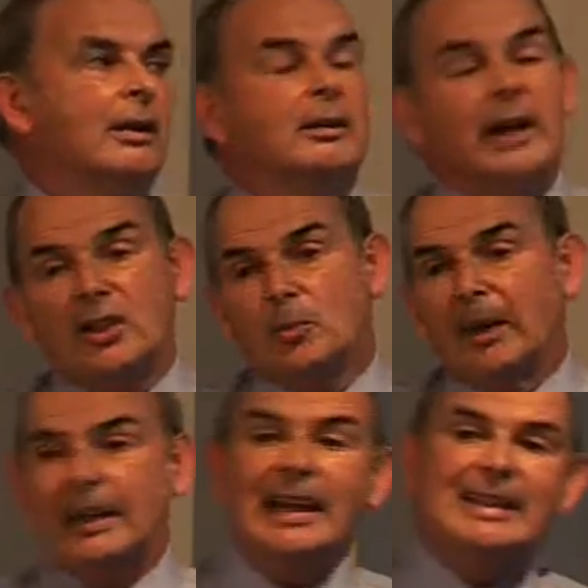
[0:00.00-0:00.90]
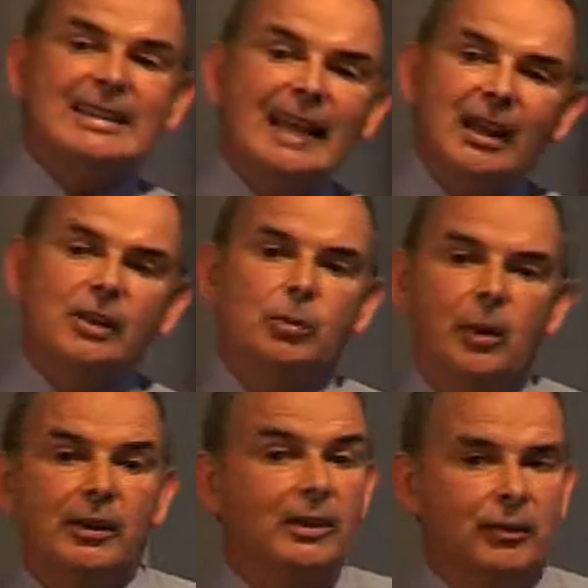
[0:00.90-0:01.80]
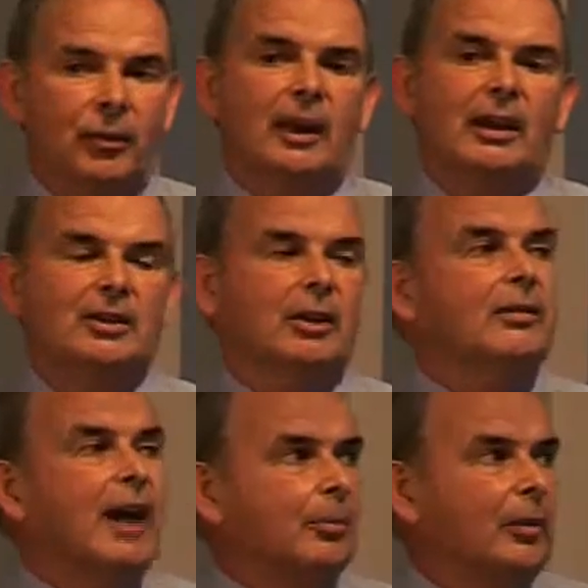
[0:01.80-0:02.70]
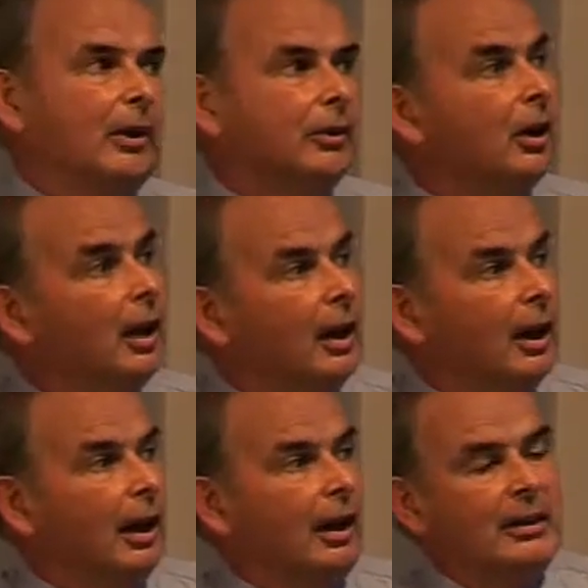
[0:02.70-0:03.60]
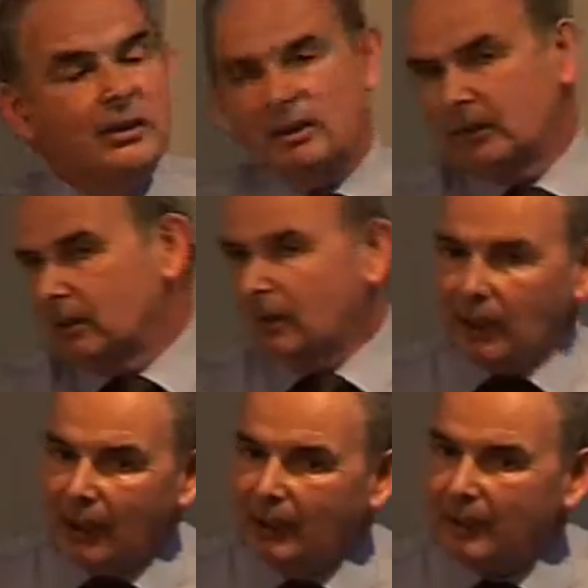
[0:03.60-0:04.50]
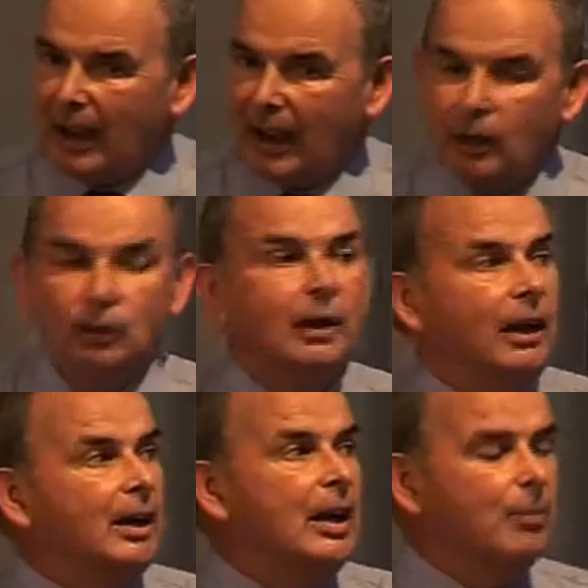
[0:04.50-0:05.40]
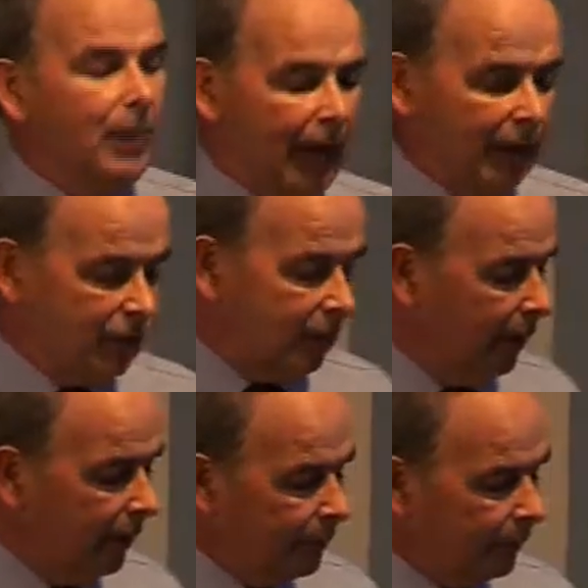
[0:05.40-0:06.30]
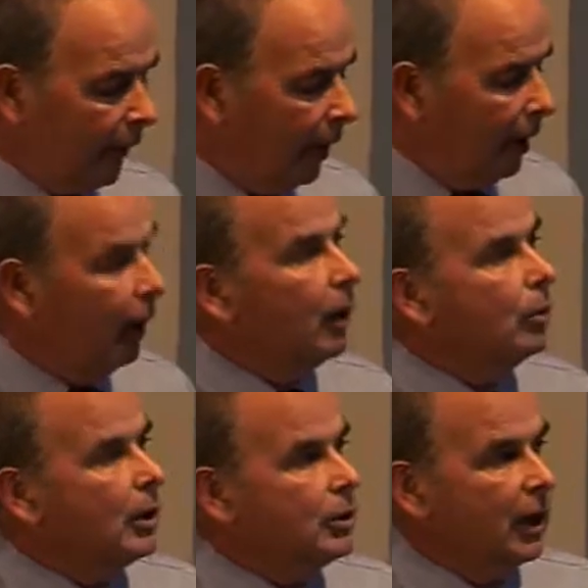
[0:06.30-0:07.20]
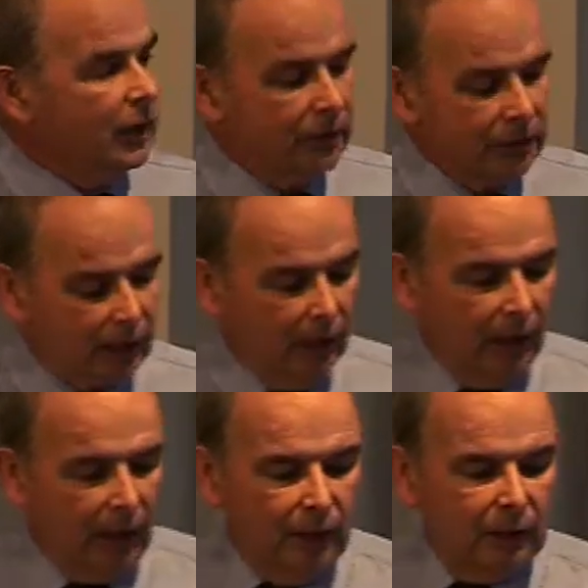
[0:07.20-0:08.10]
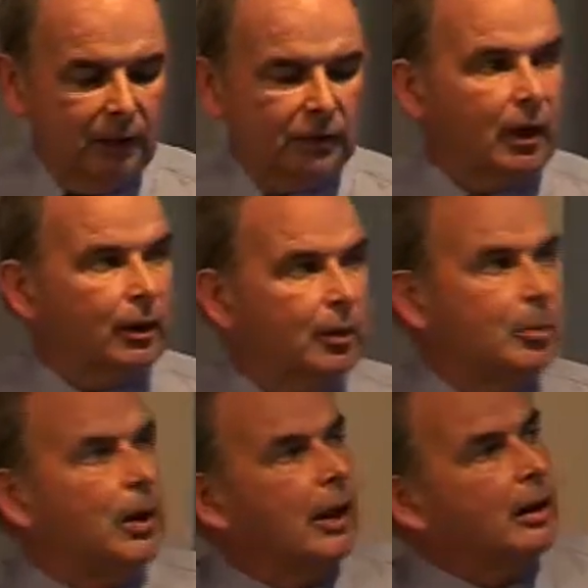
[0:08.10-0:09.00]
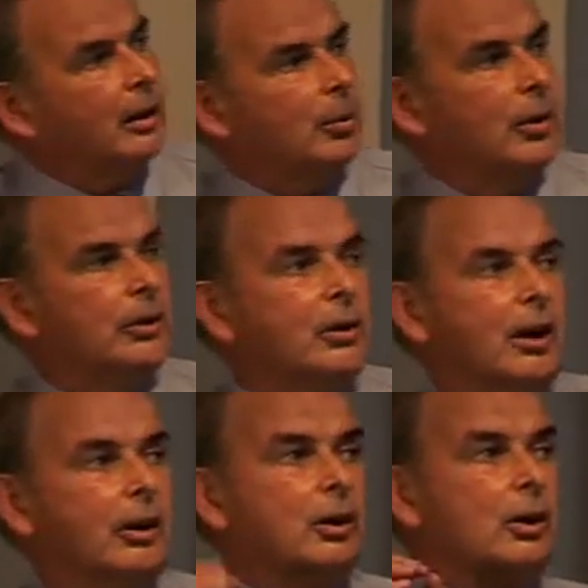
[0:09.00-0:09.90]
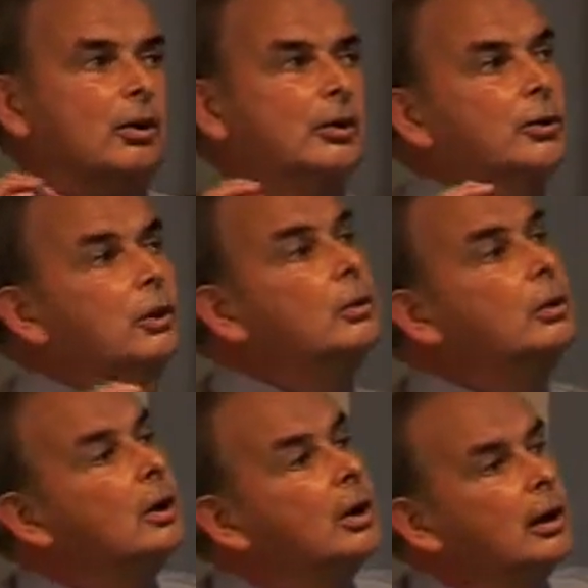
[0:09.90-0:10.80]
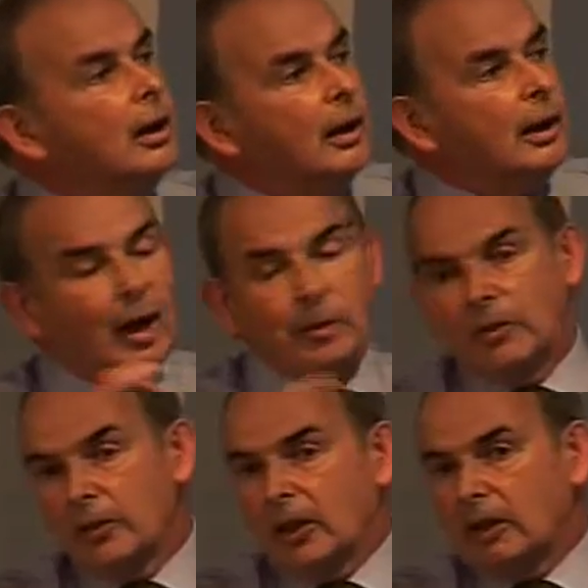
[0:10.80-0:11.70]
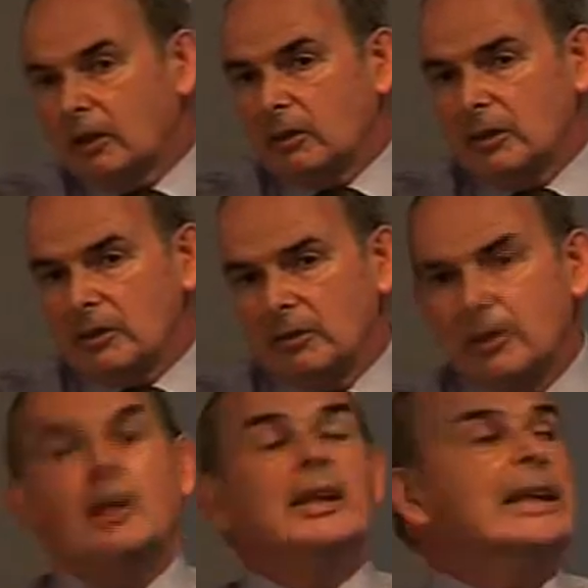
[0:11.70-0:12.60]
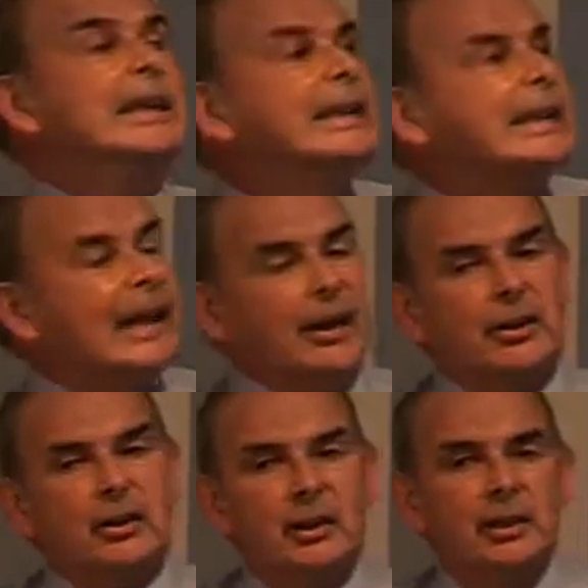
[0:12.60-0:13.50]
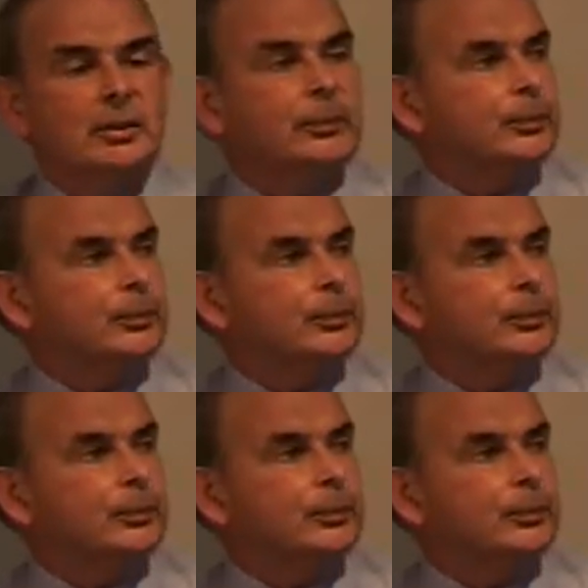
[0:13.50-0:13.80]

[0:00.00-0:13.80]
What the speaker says: NatSpec has dealt with the different things that have happened and how that impacts our work sections. So I'm going to break it up into, I'm going to go through atmospheric corrosivity categories.